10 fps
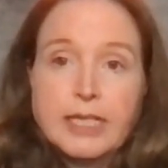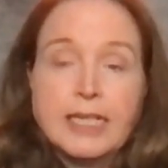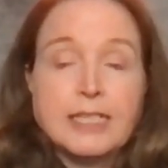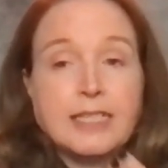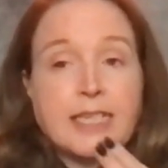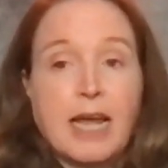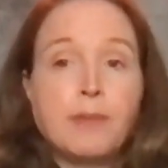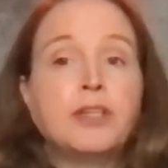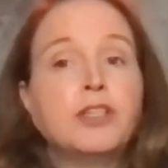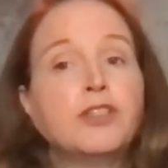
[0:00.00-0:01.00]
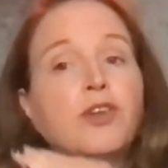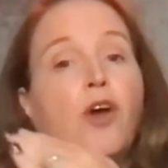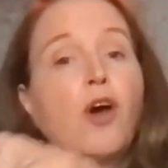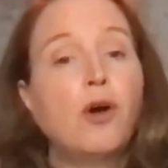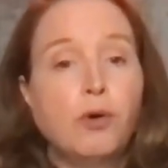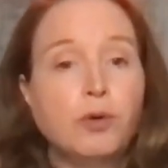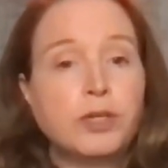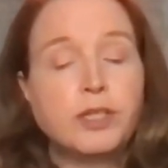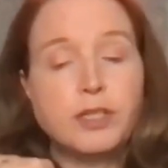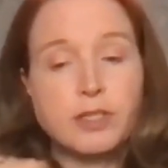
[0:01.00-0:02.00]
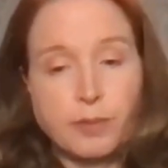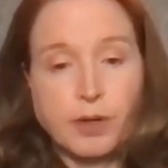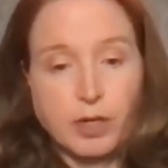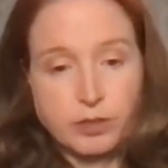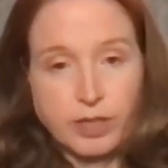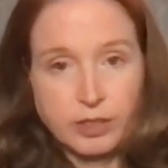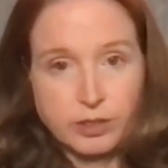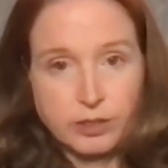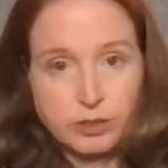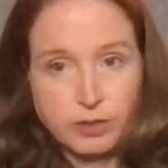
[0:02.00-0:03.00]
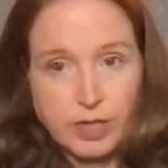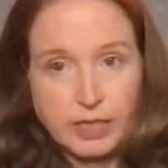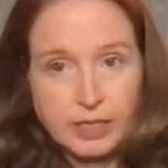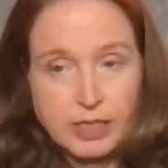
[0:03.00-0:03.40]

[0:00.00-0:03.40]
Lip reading: is damages owed to the subcontractor, right?